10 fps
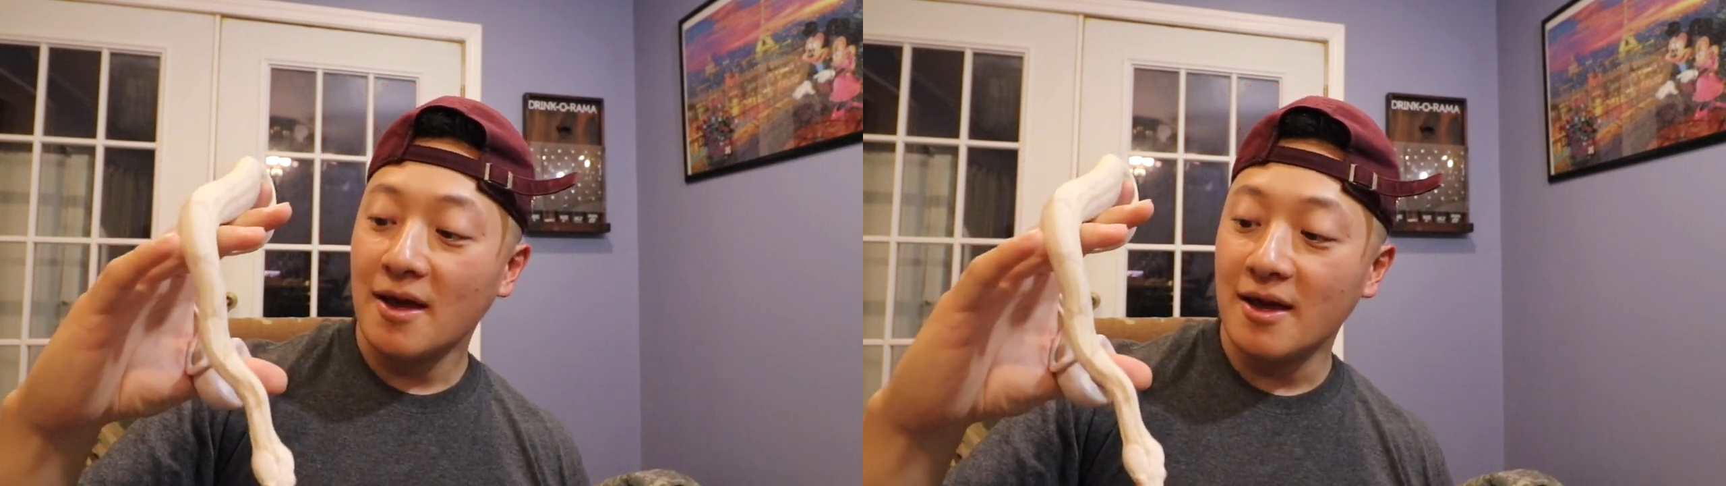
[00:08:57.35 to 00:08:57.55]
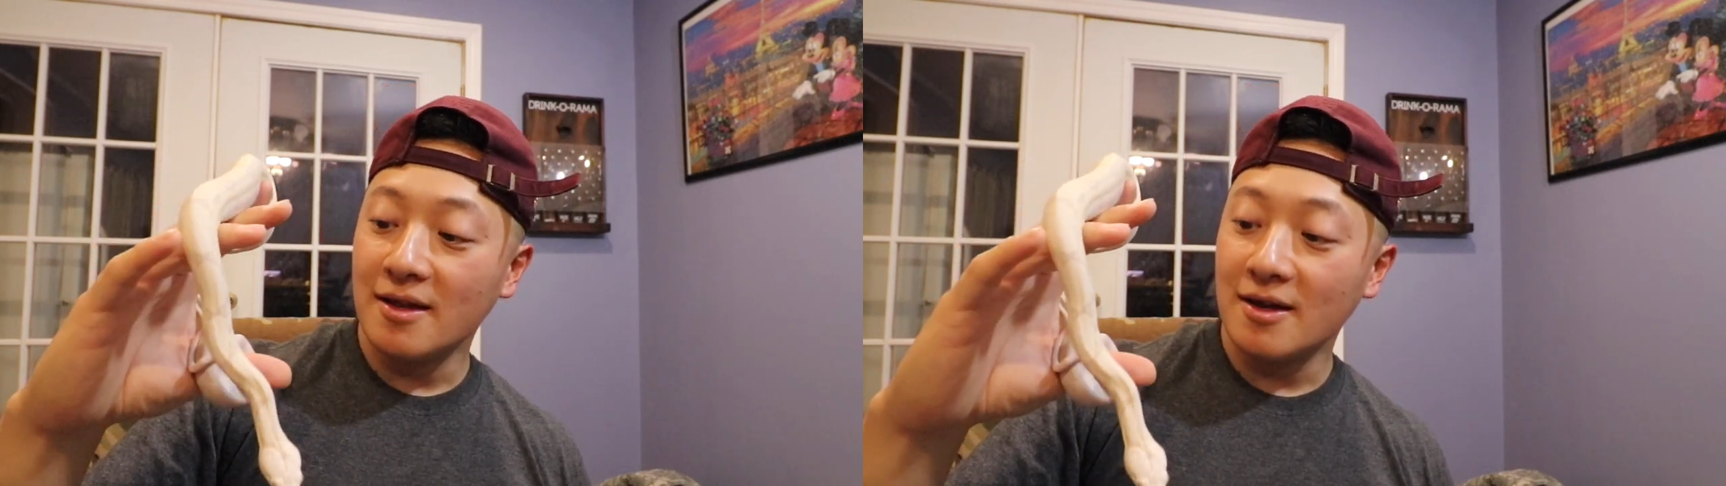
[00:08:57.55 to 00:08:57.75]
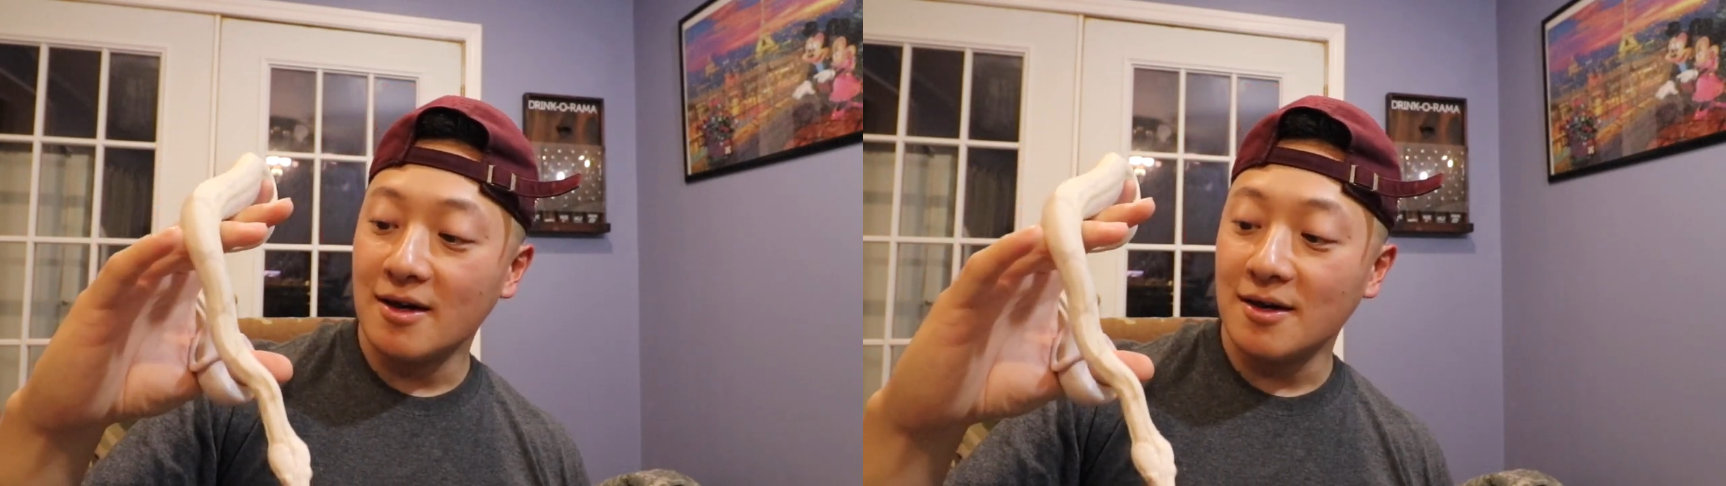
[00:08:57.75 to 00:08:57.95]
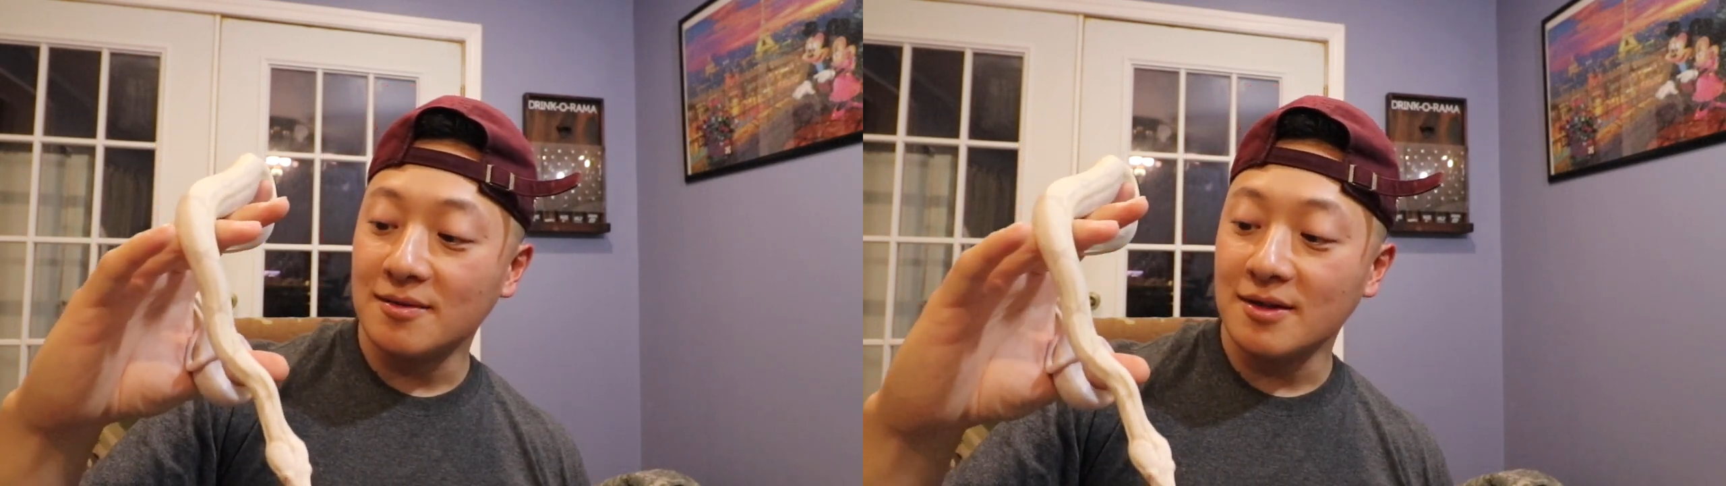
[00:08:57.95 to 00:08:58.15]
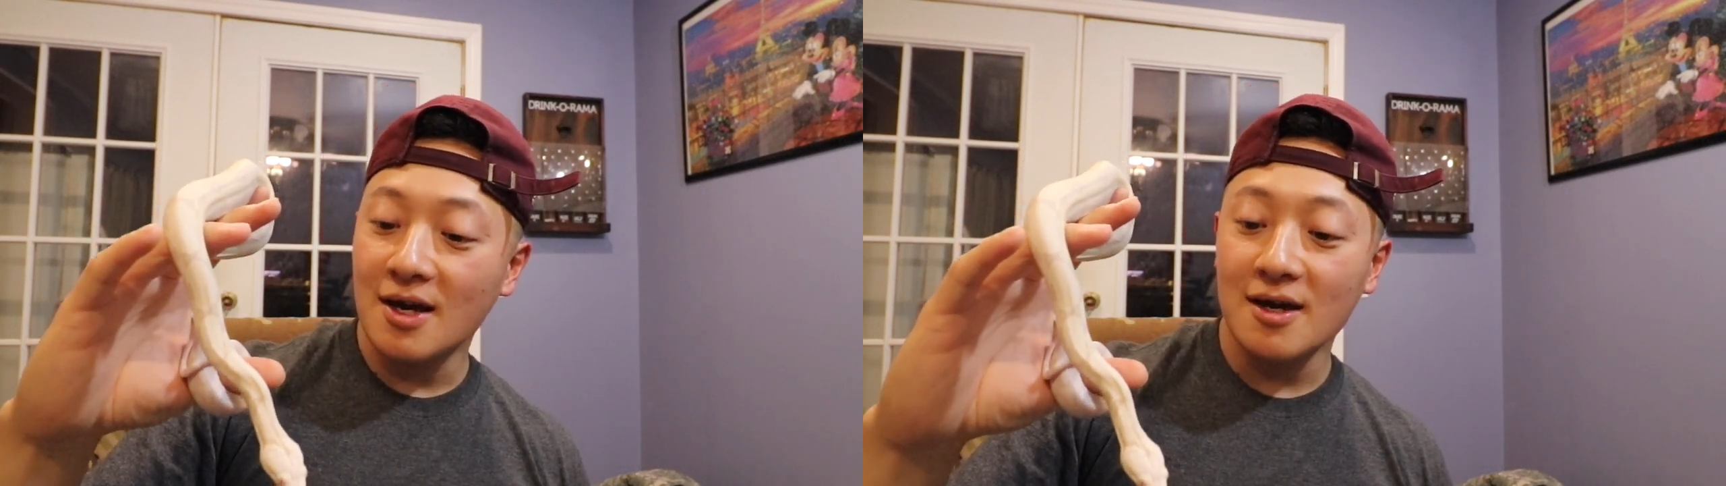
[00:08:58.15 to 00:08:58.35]
And
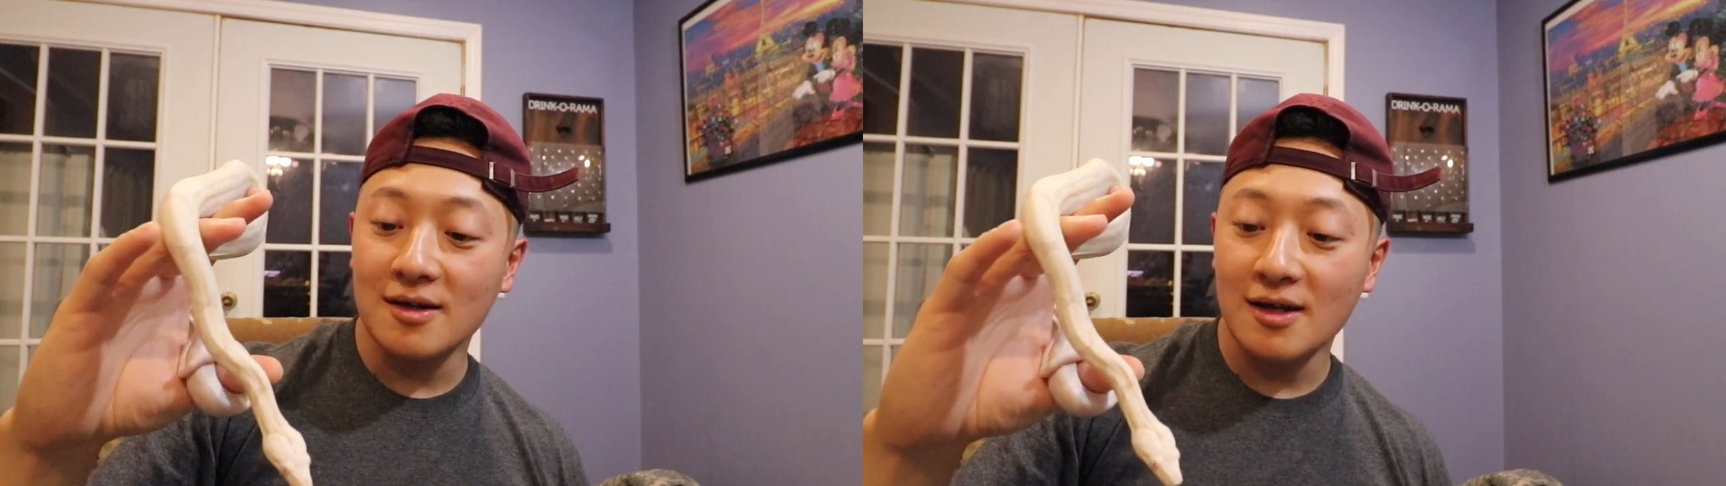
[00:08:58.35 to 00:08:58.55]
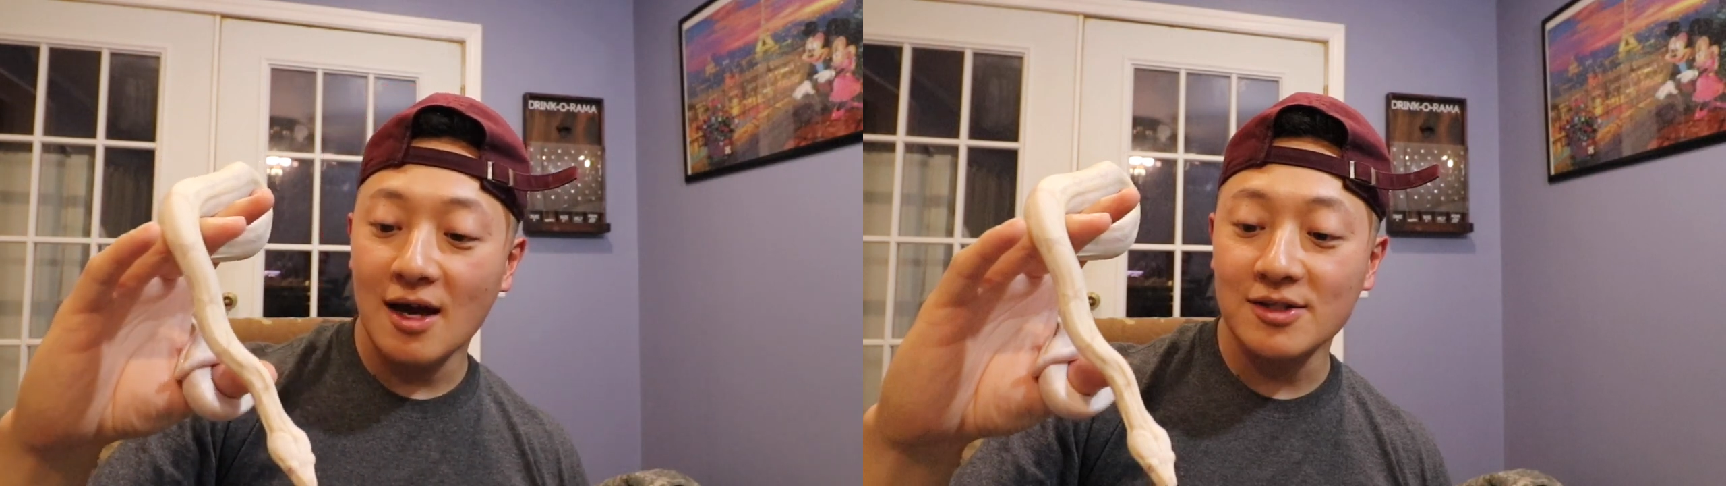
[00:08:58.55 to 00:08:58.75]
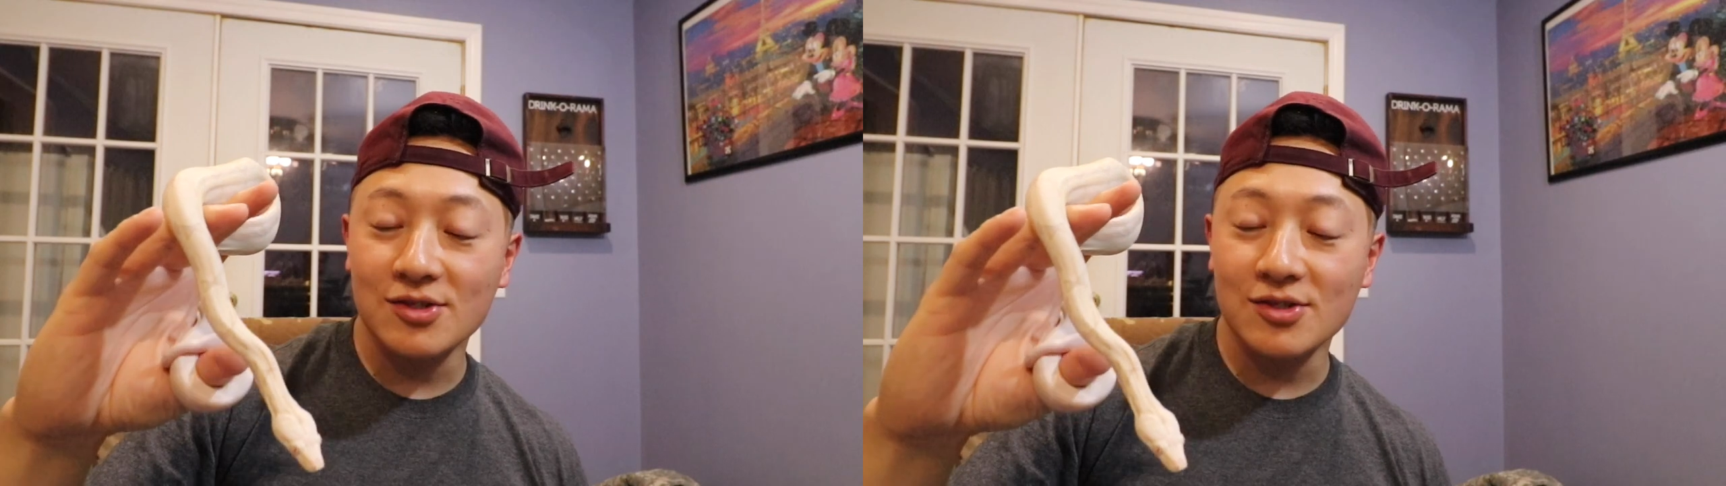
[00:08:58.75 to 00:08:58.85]
yeah, I